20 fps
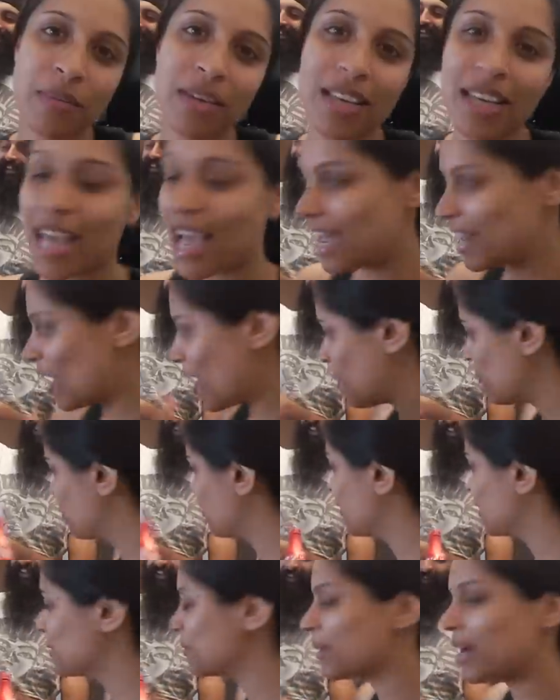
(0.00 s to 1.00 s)
me and
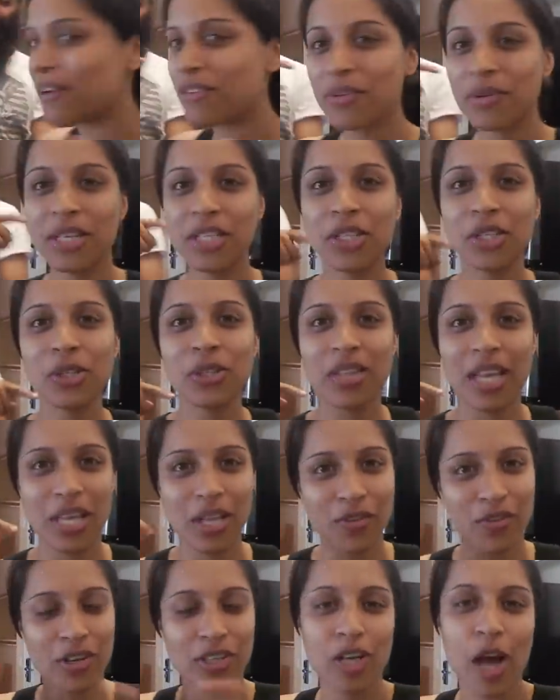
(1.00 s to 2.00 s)
Humble and whatever we do.
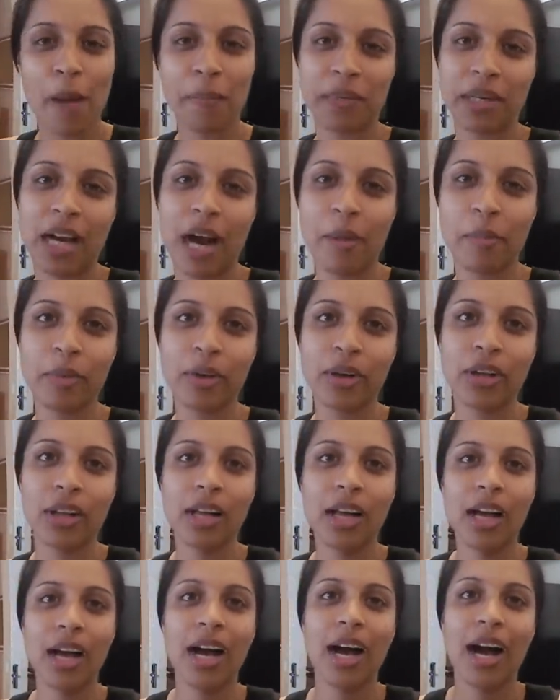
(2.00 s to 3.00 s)
Thank you for adopting
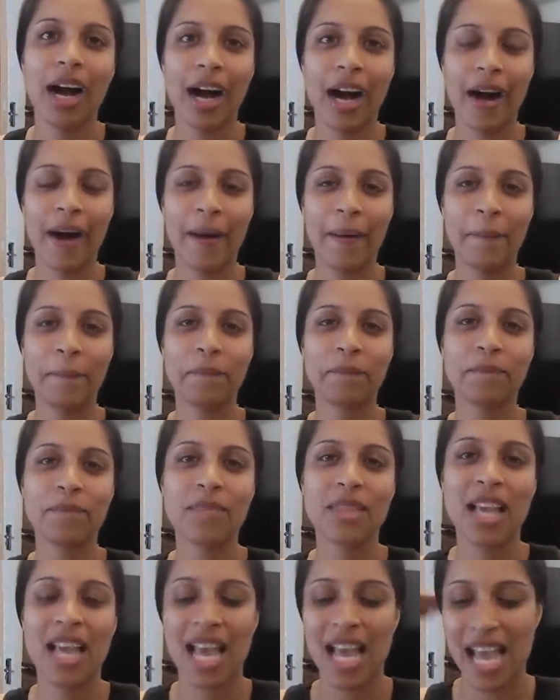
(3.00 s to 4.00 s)
Humble. Um,
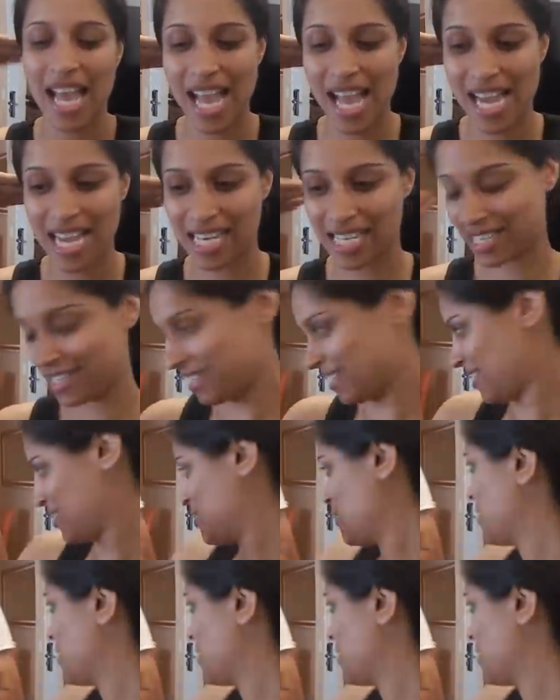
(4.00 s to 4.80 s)
and do you